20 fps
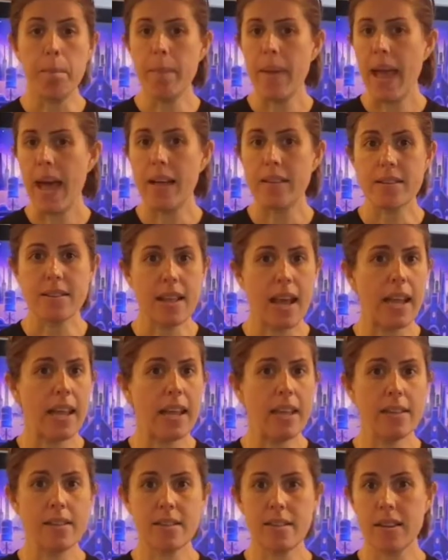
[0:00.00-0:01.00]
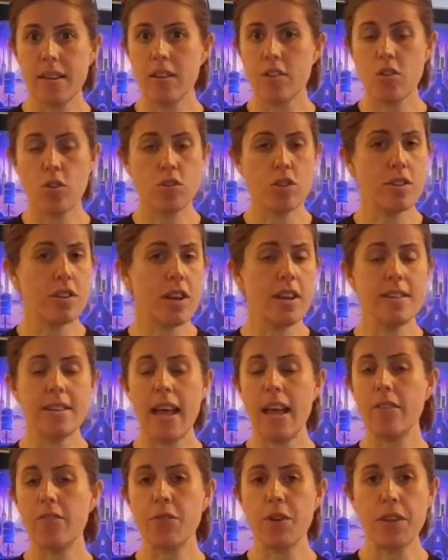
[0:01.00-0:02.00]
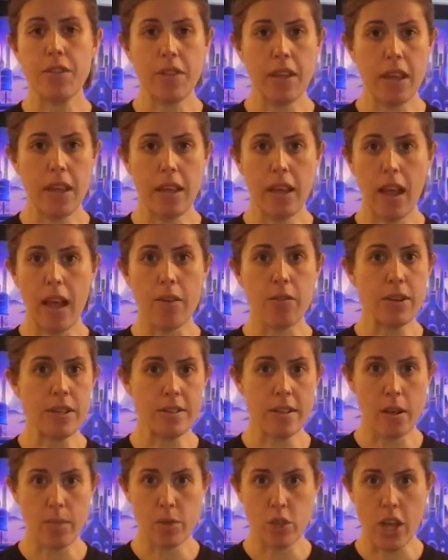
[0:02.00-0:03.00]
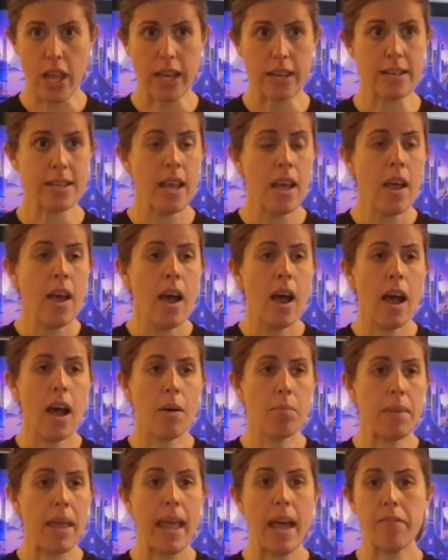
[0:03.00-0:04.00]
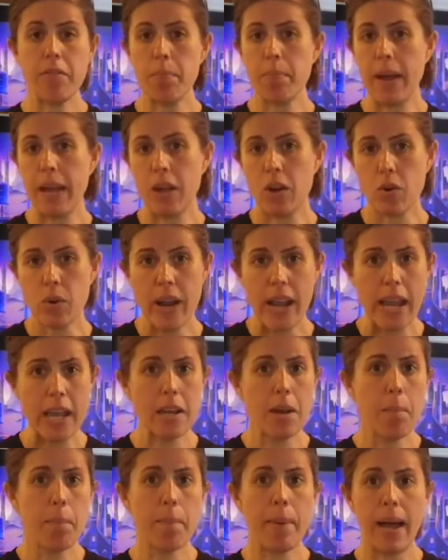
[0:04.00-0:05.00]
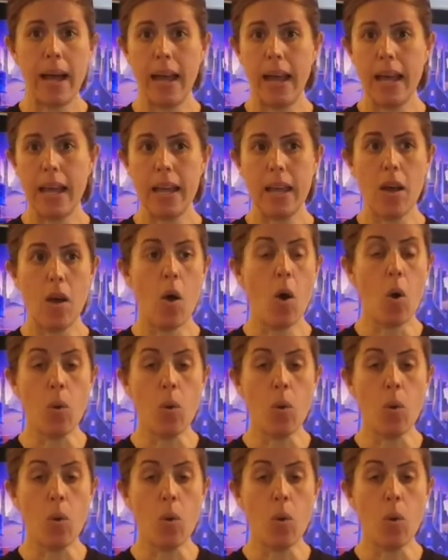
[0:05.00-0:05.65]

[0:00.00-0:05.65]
math, science, social studies, everything, every subject. They have it by grade, by